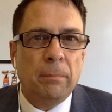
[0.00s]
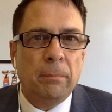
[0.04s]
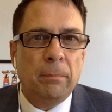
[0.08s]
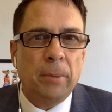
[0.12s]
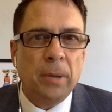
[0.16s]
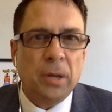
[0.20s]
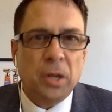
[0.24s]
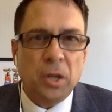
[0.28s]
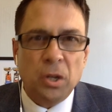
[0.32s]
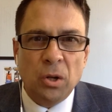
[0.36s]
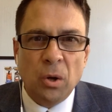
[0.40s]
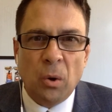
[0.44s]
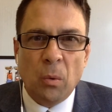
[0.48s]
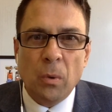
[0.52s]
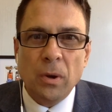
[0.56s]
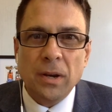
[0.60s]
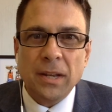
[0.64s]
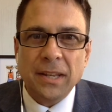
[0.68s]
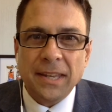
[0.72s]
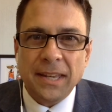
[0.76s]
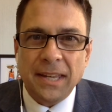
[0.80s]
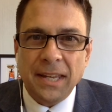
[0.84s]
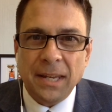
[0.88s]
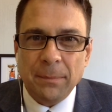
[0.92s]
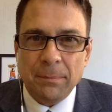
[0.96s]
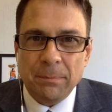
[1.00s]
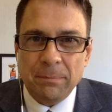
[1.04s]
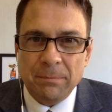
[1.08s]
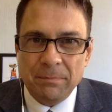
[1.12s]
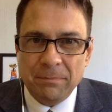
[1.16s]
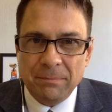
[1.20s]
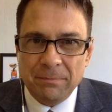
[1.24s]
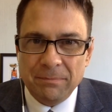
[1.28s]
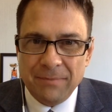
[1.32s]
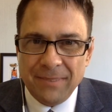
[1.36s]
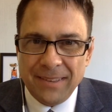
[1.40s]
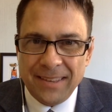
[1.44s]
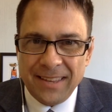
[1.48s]
But you don't want to keep
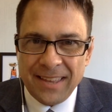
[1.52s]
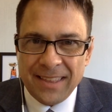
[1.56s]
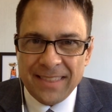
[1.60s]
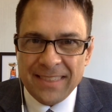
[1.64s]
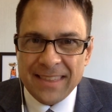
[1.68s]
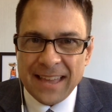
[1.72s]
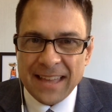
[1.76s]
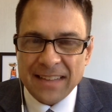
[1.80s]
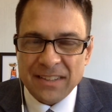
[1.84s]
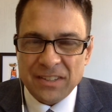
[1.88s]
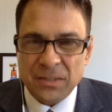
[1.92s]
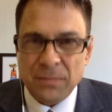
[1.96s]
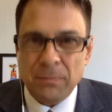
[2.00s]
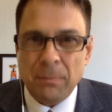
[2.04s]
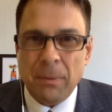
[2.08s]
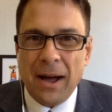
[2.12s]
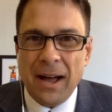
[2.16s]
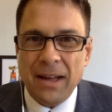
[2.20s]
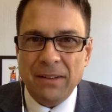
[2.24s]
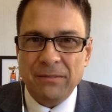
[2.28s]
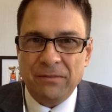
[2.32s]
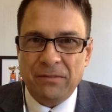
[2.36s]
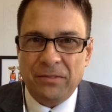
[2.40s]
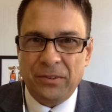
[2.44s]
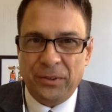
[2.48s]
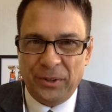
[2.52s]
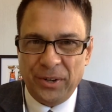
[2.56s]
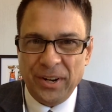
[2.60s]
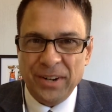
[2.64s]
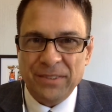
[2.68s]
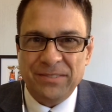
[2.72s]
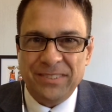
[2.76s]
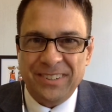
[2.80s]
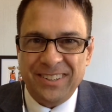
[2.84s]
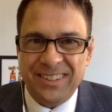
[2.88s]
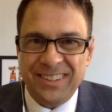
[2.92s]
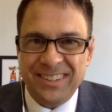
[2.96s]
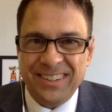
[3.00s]
in that spot
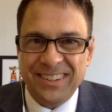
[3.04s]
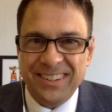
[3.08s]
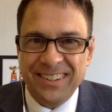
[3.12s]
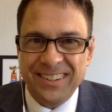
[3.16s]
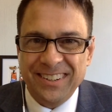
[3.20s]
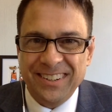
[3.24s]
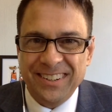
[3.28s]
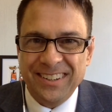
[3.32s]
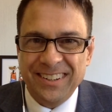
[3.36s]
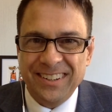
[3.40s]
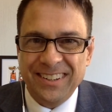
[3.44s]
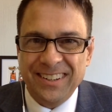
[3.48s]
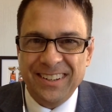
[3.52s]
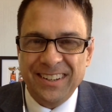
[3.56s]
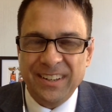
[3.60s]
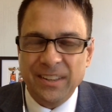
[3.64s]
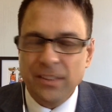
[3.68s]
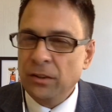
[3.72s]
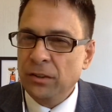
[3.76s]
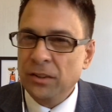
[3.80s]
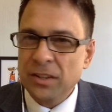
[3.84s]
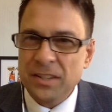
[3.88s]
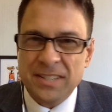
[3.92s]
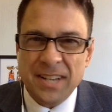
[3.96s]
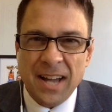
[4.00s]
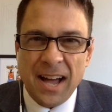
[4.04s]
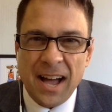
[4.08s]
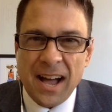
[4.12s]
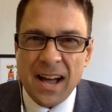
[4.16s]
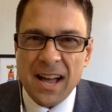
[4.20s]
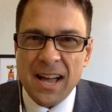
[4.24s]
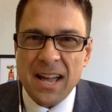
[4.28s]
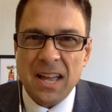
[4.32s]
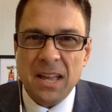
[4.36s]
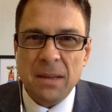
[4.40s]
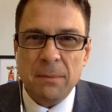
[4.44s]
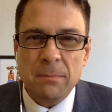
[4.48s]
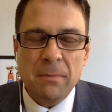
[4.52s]
forever. There's a
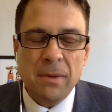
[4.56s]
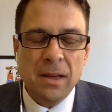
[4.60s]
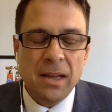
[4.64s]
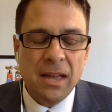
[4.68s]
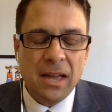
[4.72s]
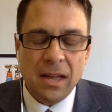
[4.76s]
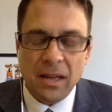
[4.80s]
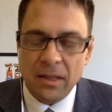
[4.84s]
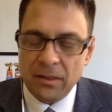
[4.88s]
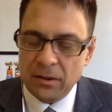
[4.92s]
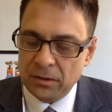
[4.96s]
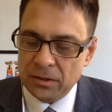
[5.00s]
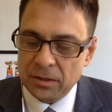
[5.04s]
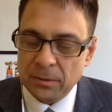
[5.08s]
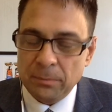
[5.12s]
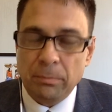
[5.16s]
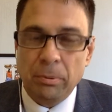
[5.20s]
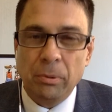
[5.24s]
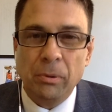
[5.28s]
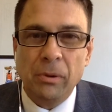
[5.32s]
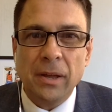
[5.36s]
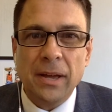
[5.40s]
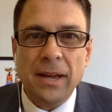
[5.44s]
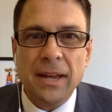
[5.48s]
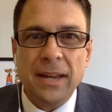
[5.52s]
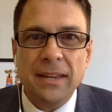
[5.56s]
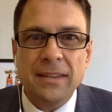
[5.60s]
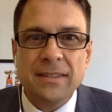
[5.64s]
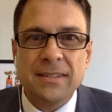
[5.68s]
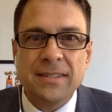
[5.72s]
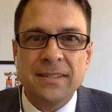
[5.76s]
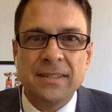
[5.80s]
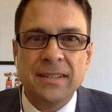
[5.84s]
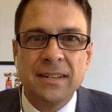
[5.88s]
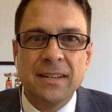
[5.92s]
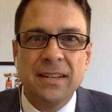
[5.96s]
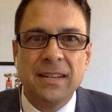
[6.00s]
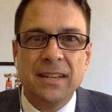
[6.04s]
time, there's a
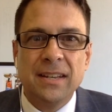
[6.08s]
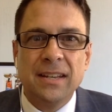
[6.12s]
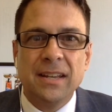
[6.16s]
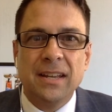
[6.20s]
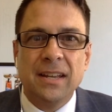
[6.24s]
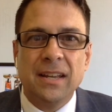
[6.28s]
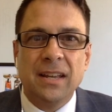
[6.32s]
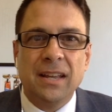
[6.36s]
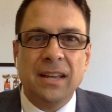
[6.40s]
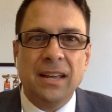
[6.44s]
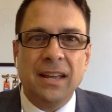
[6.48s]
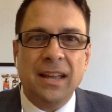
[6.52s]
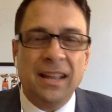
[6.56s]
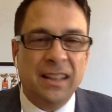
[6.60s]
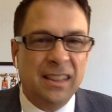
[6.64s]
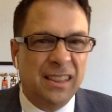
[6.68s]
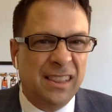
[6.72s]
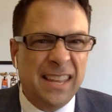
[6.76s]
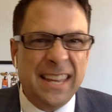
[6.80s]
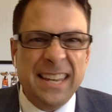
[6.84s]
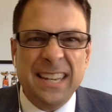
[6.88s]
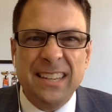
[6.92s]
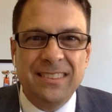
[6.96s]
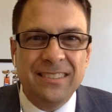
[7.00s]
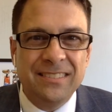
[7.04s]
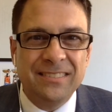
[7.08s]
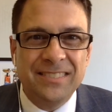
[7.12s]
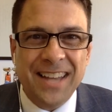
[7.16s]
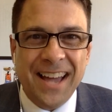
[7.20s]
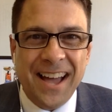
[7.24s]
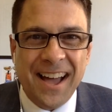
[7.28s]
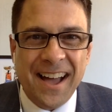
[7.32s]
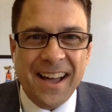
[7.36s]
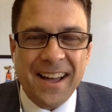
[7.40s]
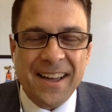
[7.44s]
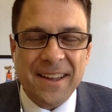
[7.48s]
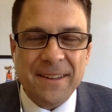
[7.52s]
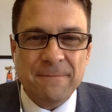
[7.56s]
place, a length of
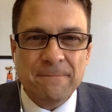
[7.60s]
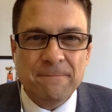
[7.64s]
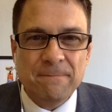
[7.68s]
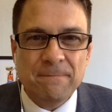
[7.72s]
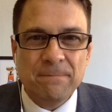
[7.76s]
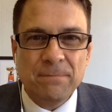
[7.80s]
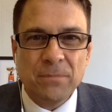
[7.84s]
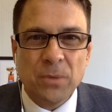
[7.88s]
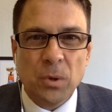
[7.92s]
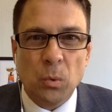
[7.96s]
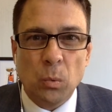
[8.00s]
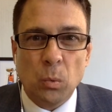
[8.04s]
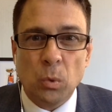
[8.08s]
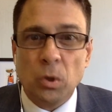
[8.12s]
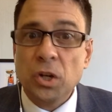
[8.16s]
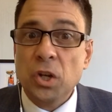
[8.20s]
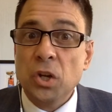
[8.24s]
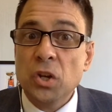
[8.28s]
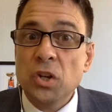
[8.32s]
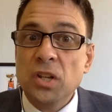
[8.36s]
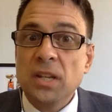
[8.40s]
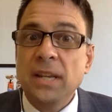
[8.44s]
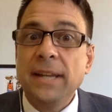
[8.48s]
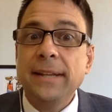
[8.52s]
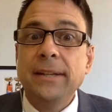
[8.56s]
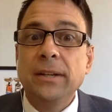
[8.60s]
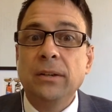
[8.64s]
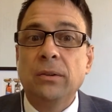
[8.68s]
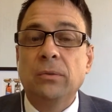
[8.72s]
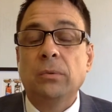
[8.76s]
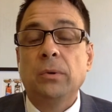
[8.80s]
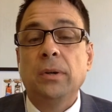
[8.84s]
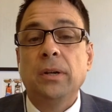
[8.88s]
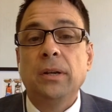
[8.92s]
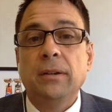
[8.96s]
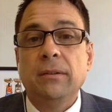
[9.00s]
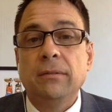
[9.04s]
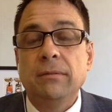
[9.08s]
time where you need to
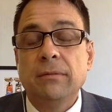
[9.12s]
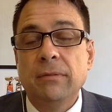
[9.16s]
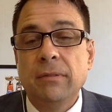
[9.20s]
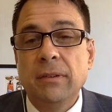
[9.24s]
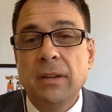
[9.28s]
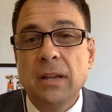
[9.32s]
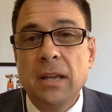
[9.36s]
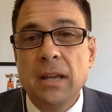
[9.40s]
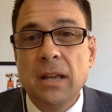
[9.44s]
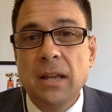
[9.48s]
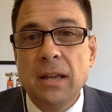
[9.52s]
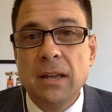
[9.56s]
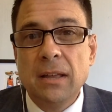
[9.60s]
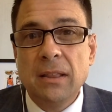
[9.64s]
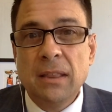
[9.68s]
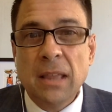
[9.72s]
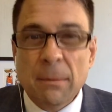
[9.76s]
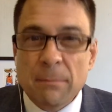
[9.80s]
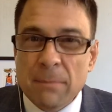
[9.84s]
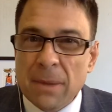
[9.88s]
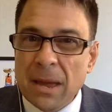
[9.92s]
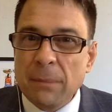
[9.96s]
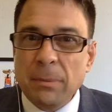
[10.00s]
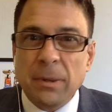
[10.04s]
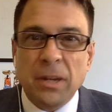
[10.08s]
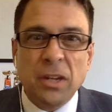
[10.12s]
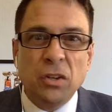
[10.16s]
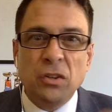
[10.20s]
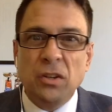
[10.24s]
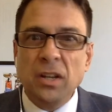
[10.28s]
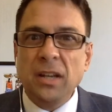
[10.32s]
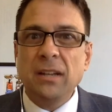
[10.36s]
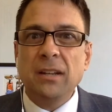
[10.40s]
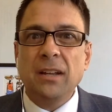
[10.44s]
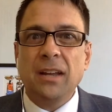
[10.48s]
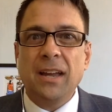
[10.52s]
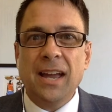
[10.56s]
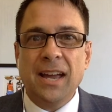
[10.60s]
grieve, that maybe you
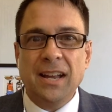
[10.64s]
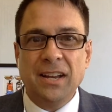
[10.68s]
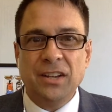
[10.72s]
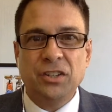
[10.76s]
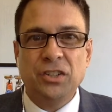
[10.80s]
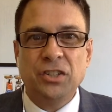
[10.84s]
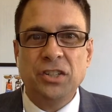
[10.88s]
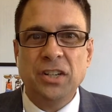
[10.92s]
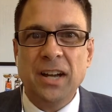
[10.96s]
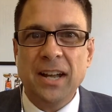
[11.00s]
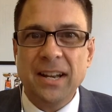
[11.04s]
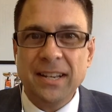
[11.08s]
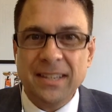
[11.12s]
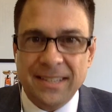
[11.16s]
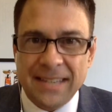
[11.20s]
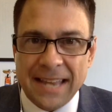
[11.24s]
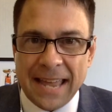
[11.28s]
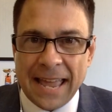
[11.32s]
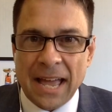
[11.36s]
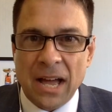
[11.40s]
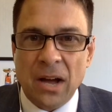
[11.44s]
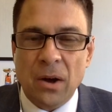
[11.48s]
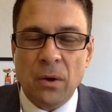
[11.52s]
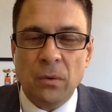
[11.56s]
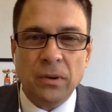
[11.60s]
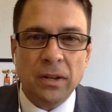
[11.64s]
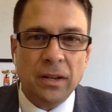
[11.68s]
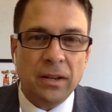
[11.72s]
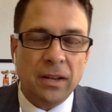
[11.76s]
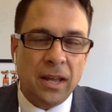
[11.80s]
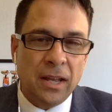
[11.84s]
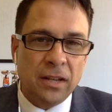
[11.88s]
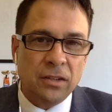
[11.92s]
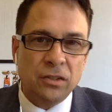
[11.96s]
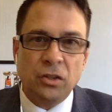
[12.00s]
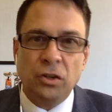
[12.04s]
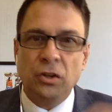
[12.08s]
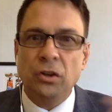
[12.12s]
need to kind of shut down and,
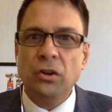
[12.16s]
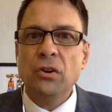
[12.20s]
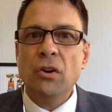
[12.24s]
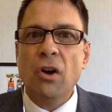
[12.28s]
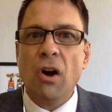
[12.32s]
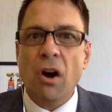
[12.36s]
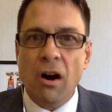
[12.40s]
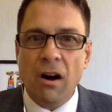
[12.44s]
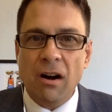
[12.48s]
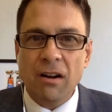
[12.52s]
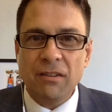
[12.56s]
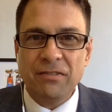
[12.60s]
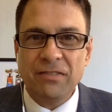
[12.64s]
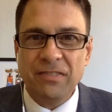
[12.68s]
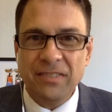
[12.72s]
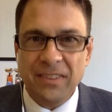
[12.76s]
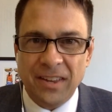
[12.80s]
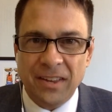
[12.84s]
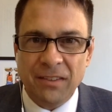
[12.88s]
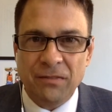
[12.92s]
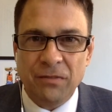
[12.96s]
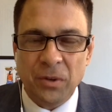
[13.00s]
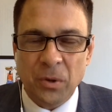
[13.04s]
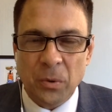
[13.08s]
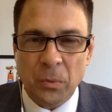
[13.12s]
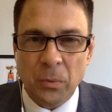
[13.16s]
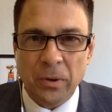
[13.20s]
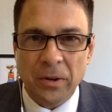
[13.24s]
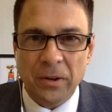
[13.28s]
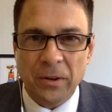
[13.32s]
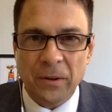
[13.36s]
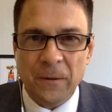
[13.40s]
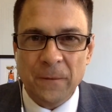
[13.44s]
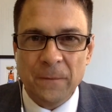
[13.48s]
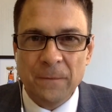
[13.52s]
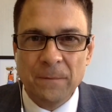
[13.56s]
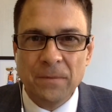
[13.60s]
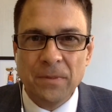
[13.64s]
and turn off, if you
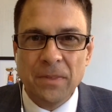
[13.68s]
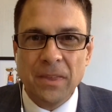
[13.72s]
will.